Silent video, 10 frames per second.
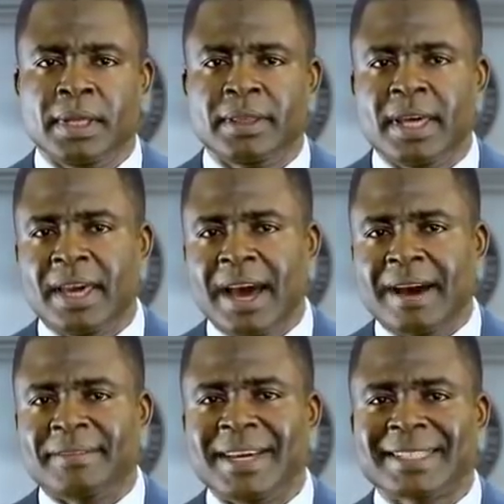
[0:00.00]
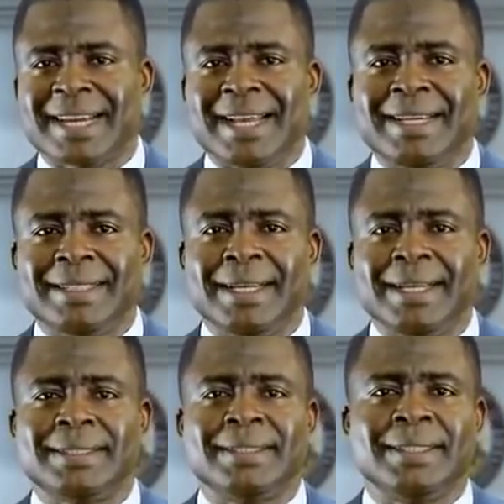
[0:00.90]
They have
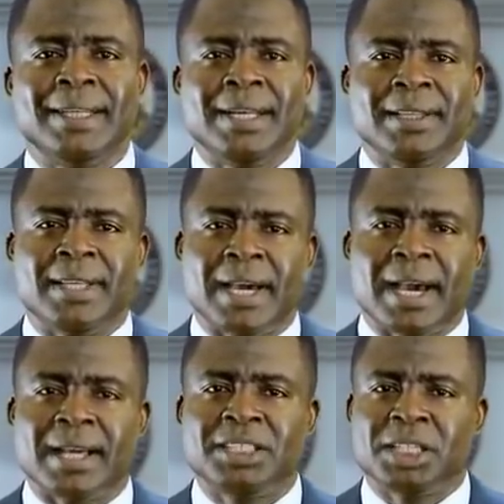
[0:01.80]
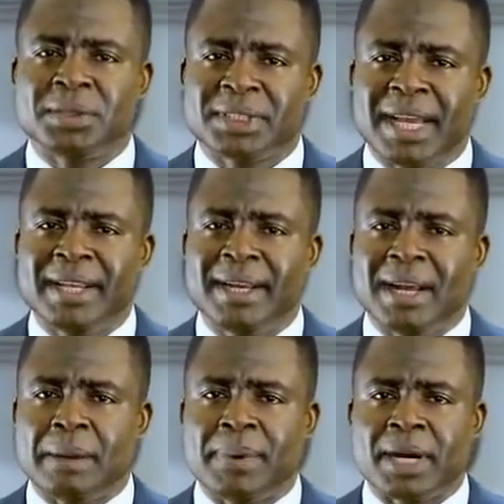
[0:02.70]
escalated their
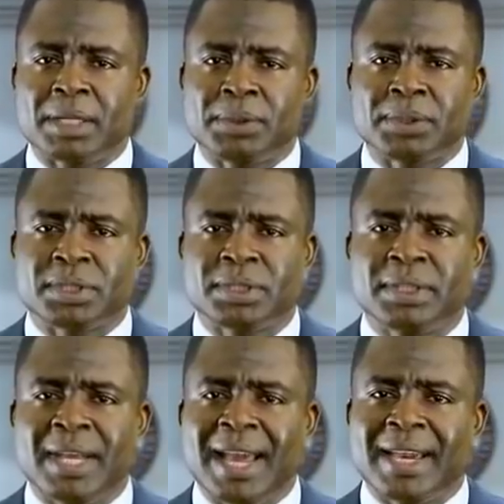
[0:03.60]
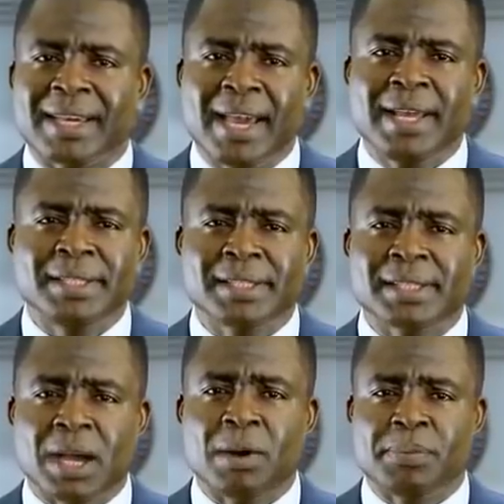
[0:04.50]
genocidal apparatus
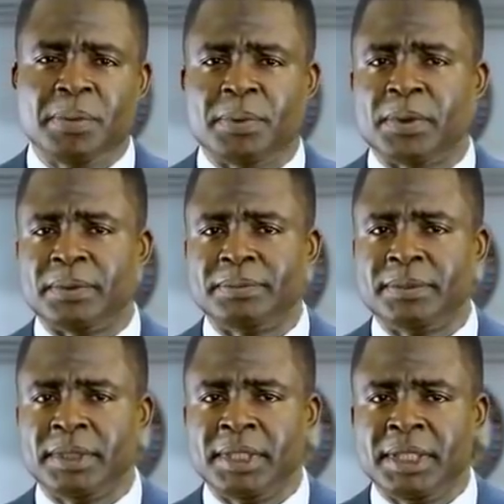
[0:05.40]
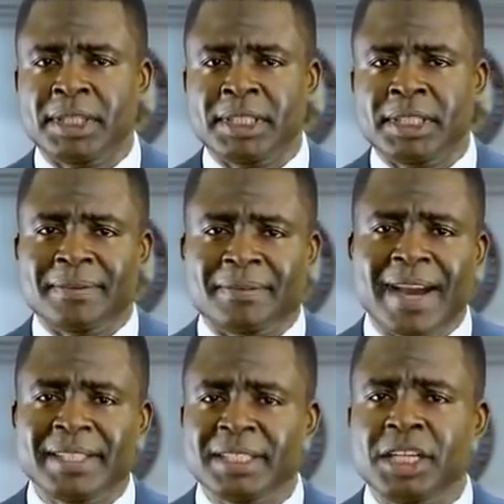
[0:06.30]
against our people,
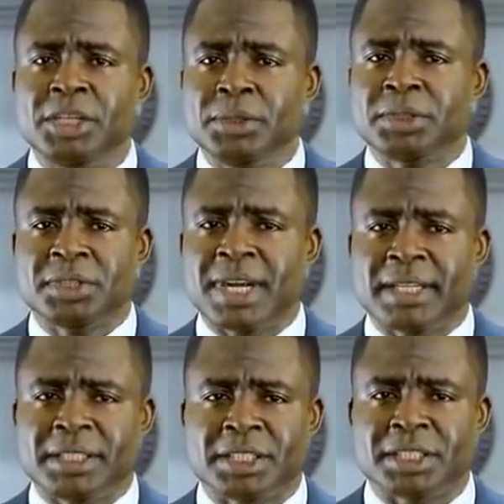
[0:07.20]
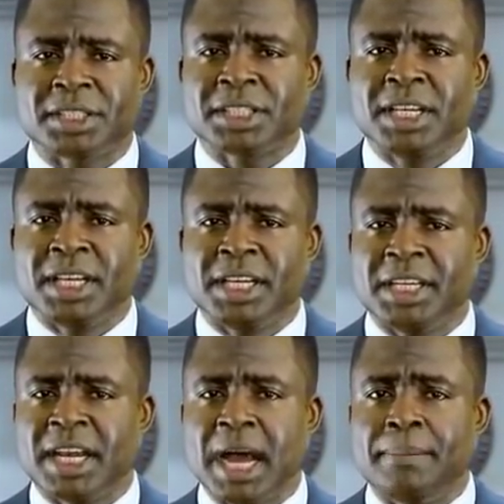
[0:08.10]
devising new strategies
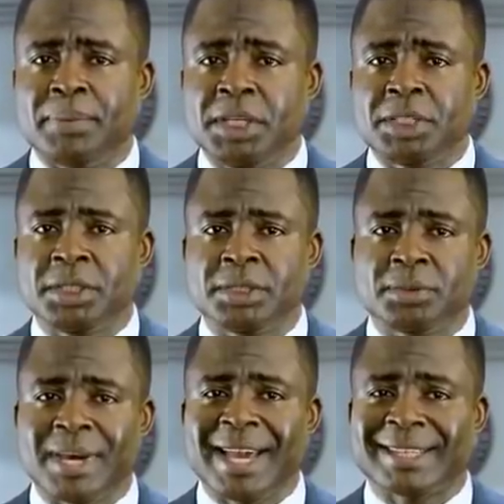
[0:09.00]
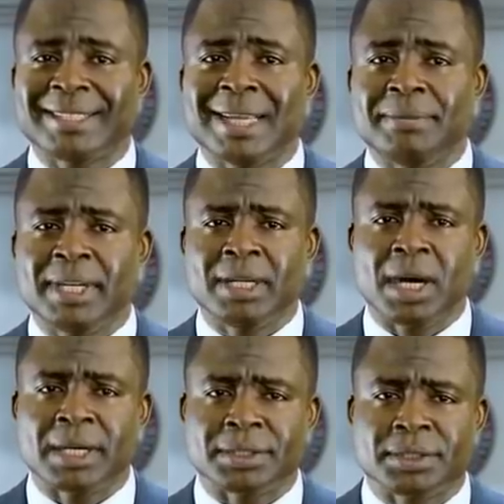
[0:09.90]
in their ambition to exterminate
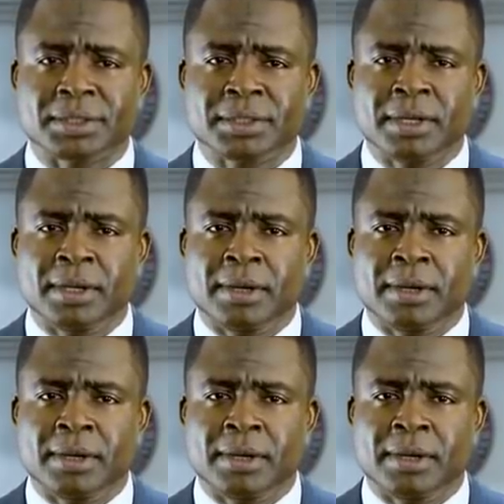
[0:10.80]
us.